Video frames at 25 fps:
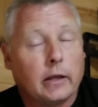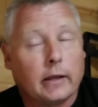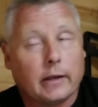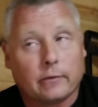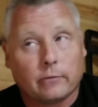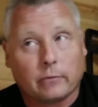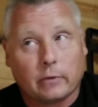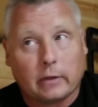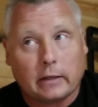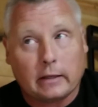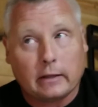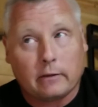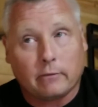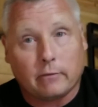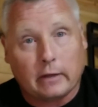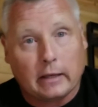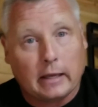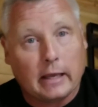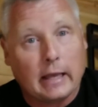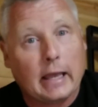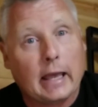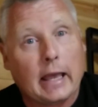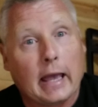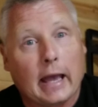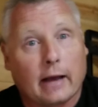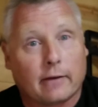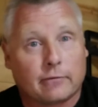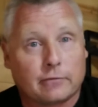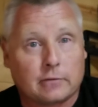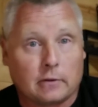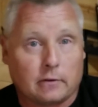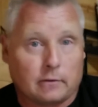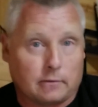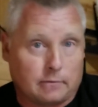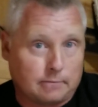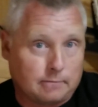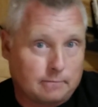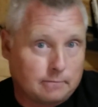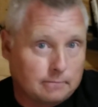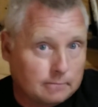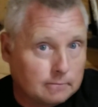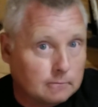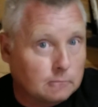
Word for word: and we we have to